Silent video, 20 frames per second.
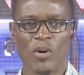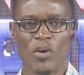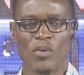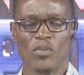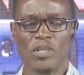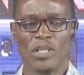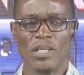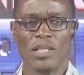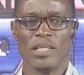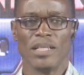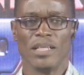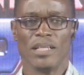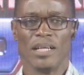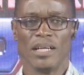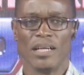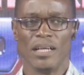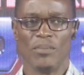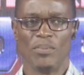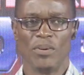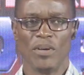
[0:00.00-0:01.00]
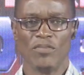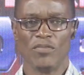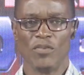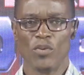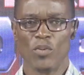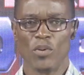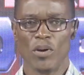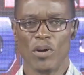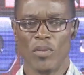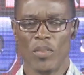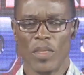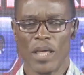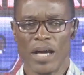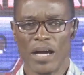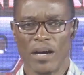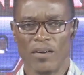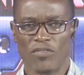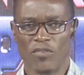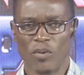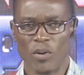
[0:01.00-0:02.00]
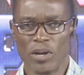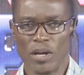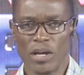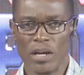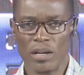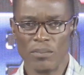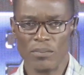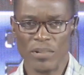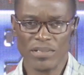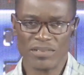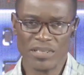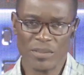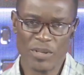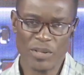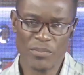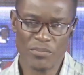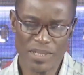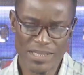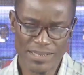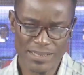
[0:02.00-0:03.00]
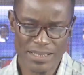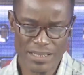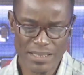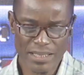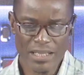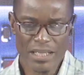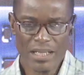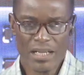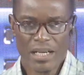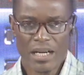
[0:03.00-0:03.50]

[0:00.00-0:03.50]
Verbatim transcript: but really a, a painful one there for uh, Benjamin Mendy.